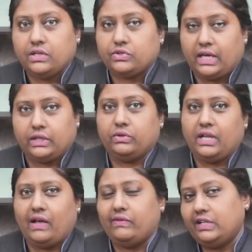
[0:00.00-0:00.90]
So I
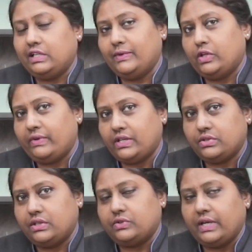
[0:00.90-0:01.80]
could have a little bit of
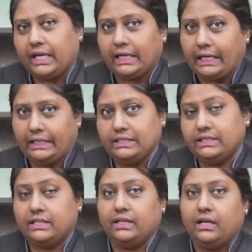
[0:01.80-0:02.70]
extra, so I can cut
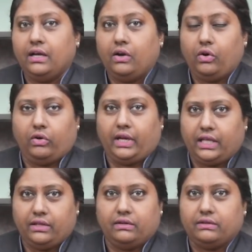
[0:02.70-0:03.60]
it on
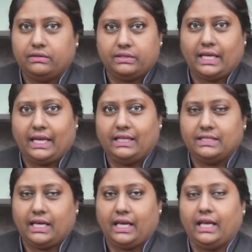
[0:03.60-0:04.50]
either
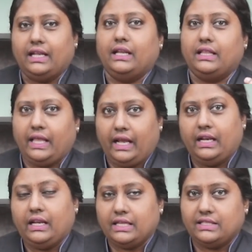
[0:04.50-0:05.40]
sides and
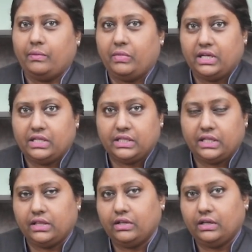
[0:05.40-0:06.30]
then assemble it
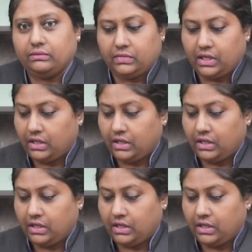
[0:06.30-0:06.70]
in the